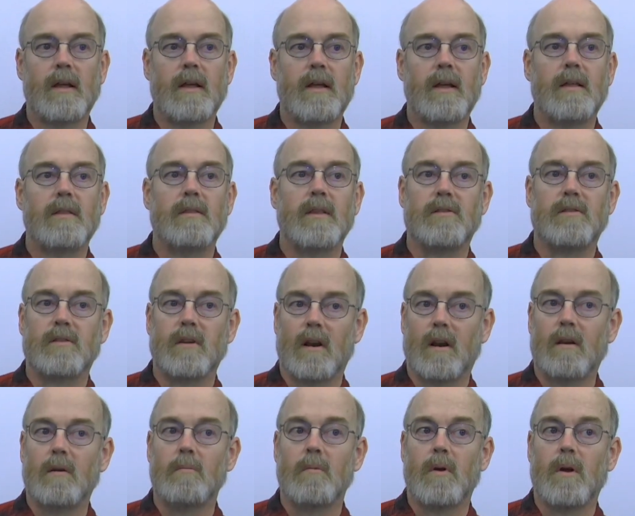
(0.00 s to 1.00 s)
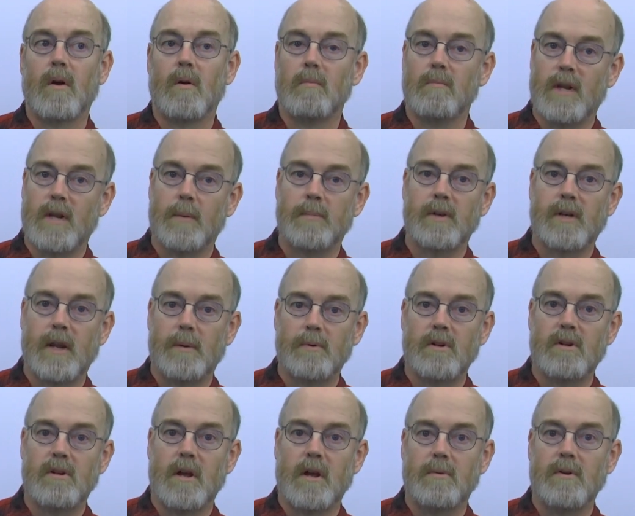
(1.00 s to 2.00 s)
this little
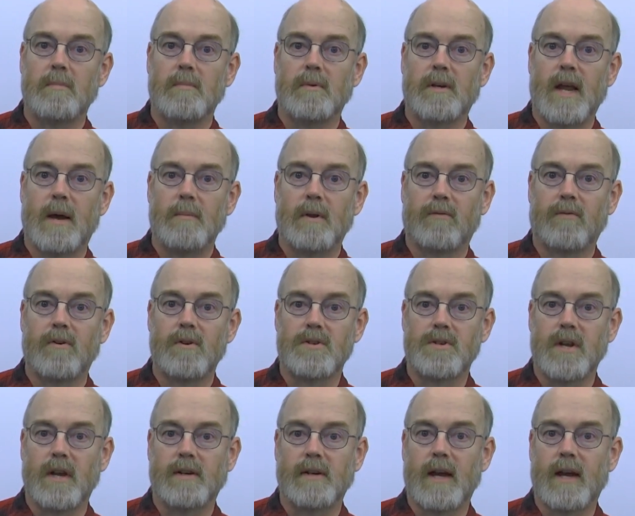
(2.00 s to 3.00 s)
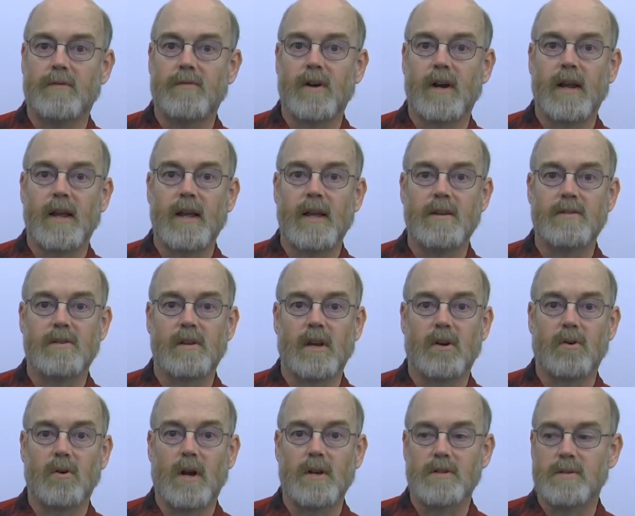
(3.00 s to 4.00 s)
www.mcpherson.tech very easily
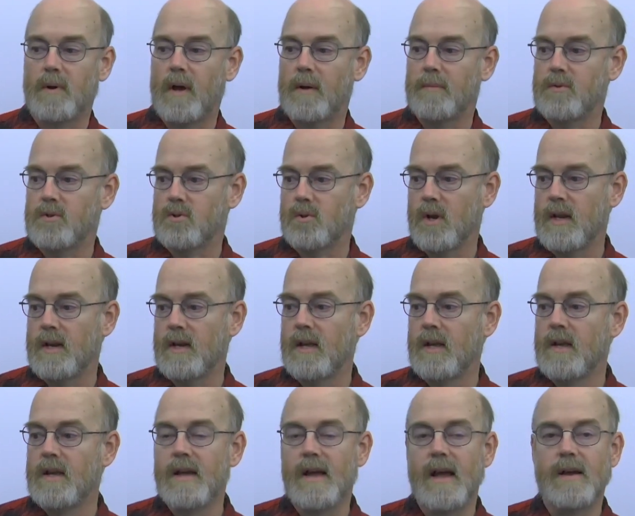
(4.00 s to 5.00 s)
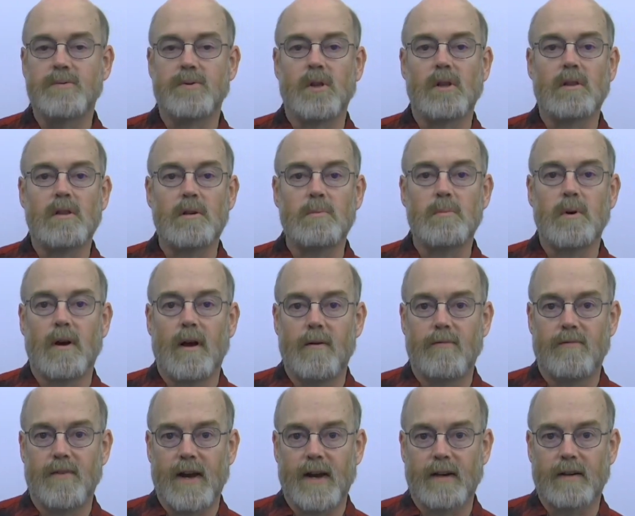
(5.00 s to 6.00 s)
across the bottom of the screen. Is the Luma
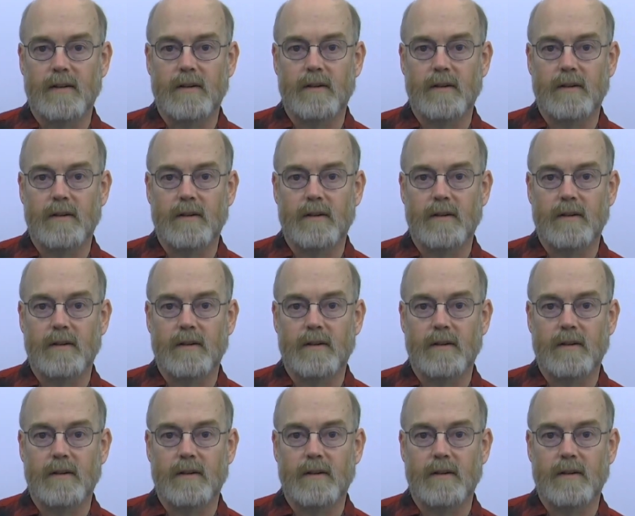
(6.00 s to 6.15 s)
effect.